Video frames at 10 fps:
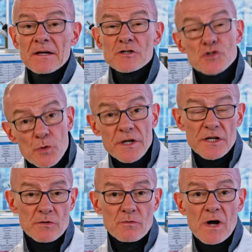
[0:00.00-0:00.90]
showing
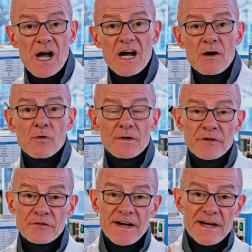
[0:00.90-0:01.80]
you how
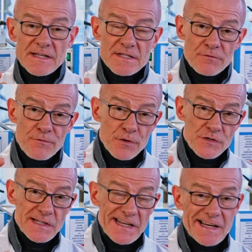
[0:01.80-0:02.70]
the dials are
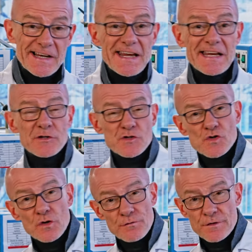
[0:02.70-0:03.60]
firstly cleaned, the
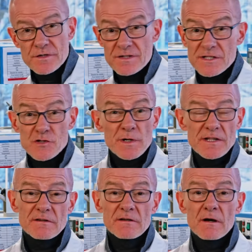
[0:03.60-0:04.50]
surfaces are
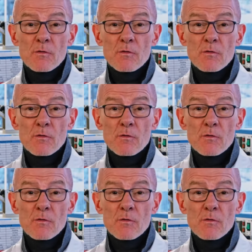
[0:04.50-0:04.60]
treated in a